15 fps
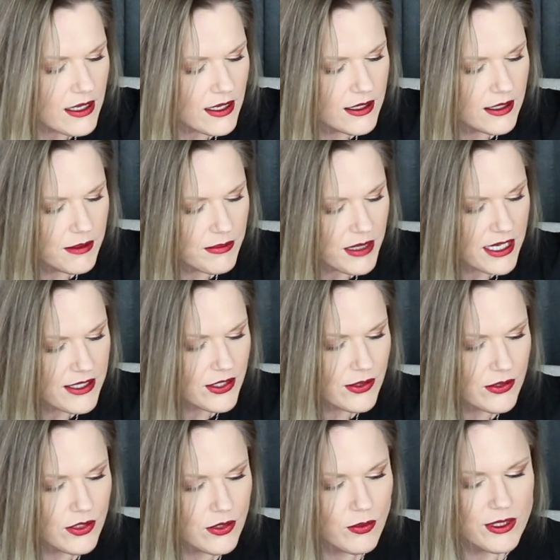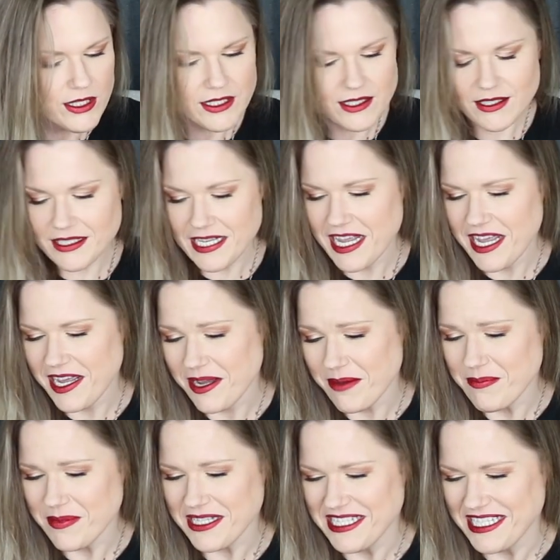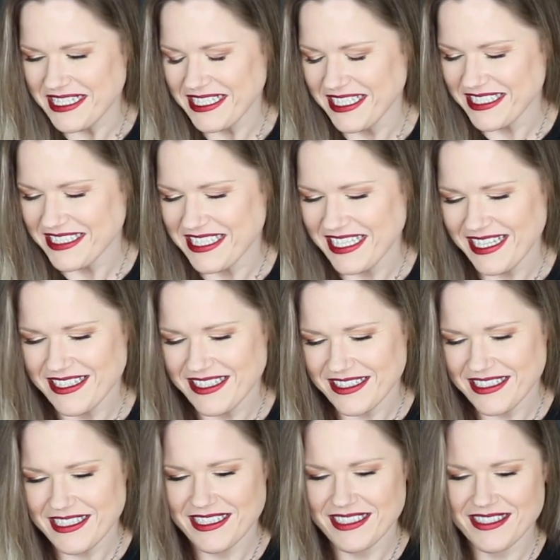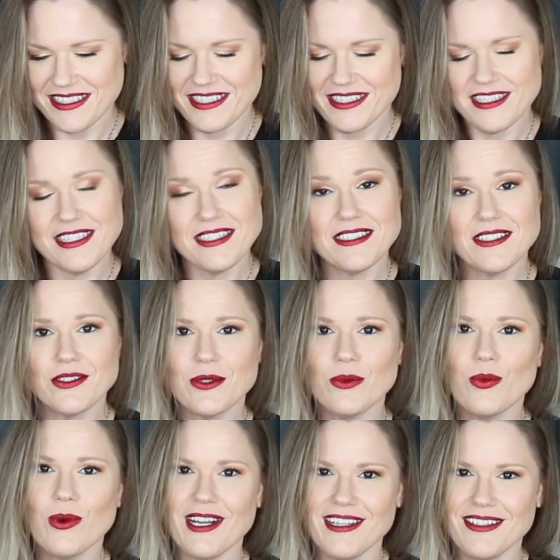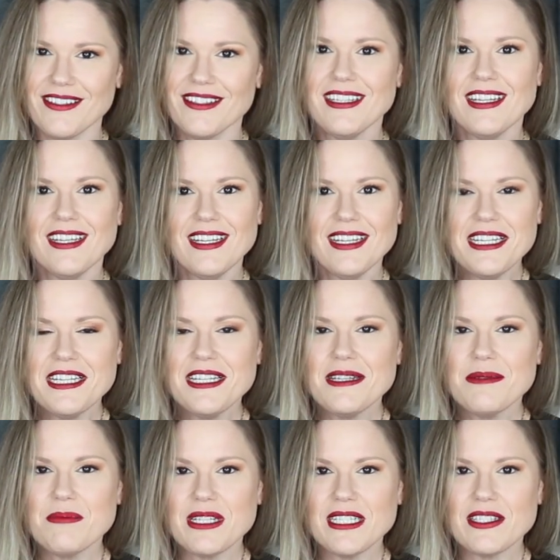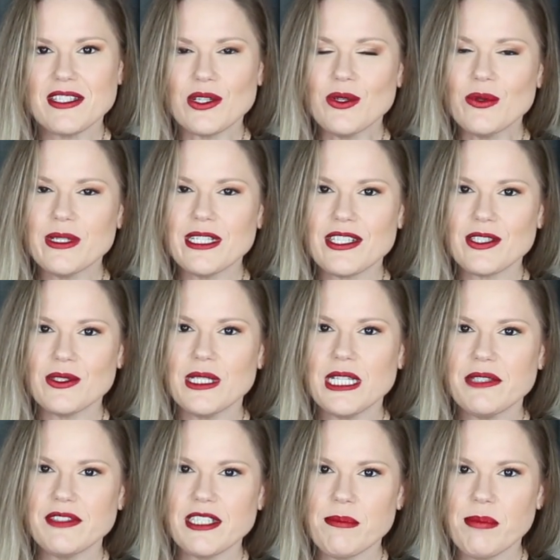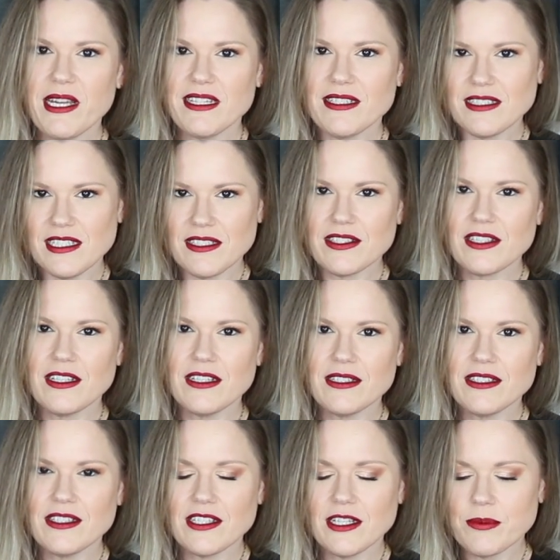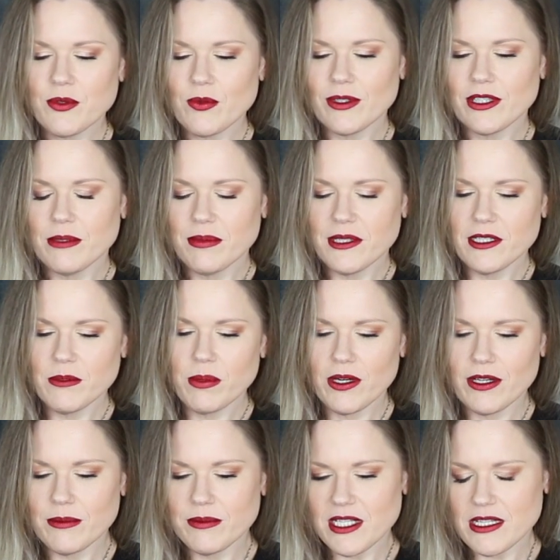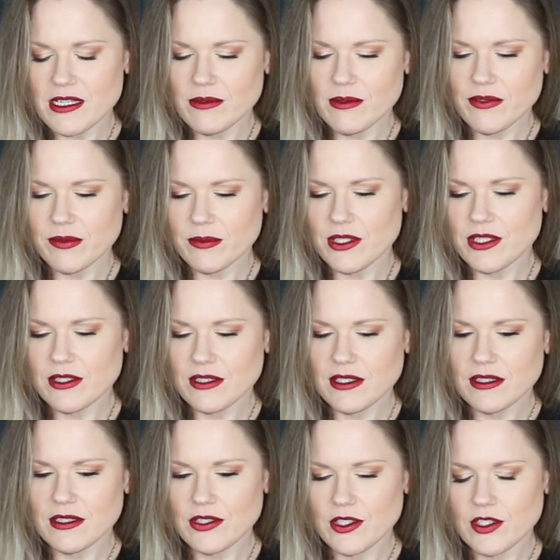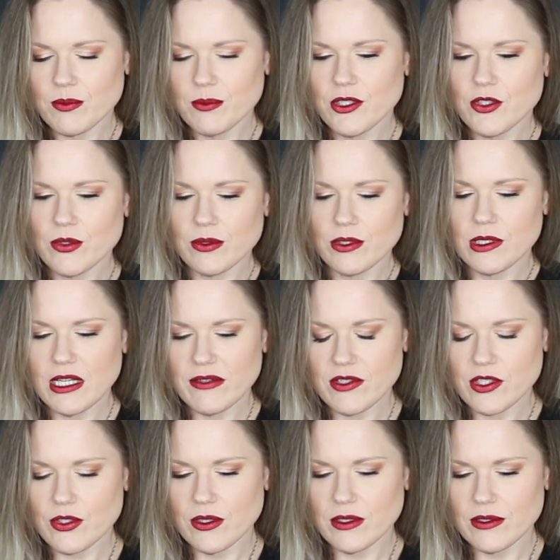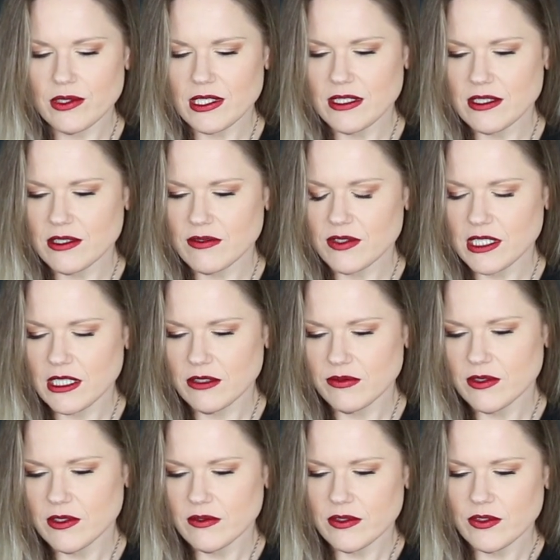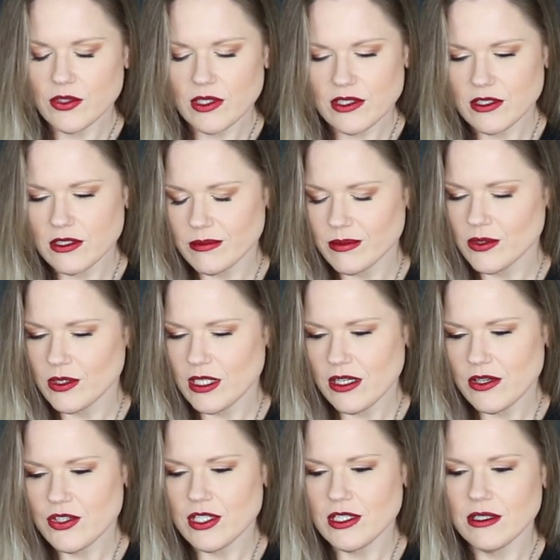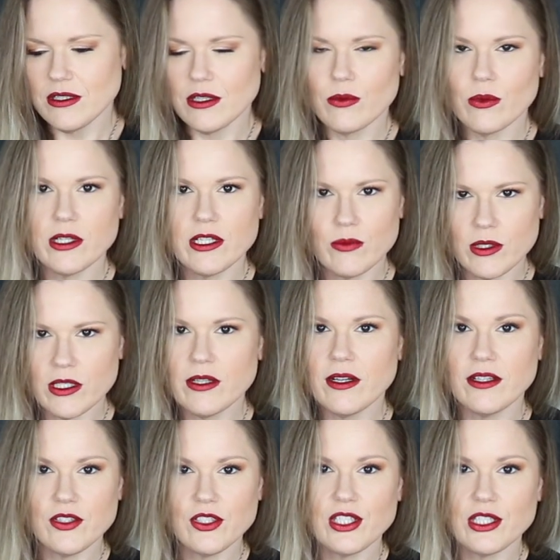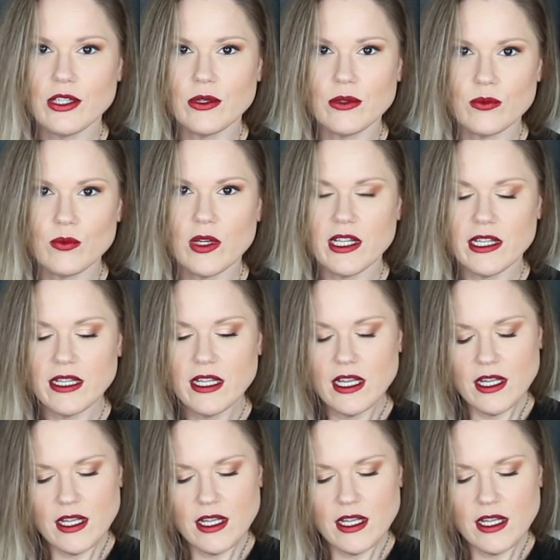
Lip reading: I don't know when this is happening exactly, because this took a while. But it's already so heavily past tense concepts. What the bigger part I'm taking away from this is that this is mutual. You have a stronger sense of self. You've addressed your moon energy. You know where you want your energy to go and why.